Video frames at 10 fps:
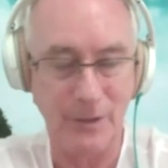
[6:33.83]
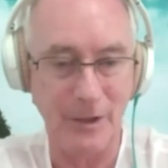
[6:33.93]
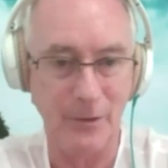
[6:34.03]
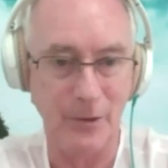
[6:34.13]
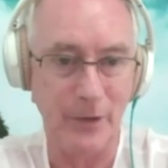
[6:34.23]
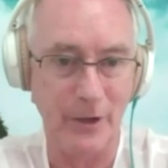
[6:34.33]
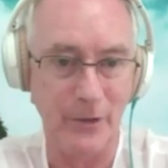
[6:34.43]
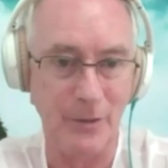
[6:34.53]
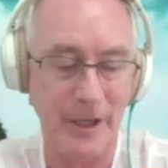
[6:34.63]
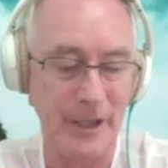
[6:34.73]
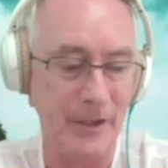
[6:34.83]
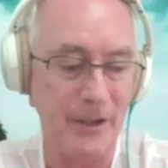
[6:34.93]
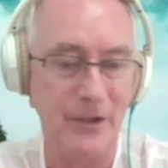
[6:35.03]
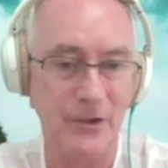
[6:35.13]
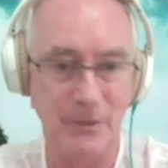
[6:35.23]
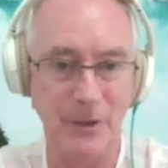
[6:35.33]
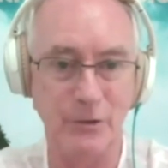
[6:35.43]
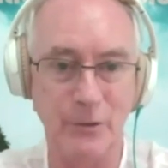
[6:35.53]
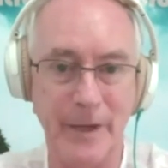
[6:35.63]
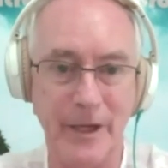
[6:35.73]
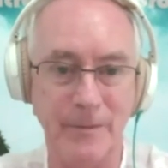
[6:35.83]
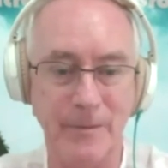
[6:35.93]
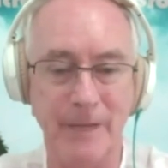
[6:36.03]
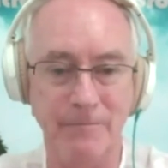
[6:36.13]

people are borrowing money simply to remain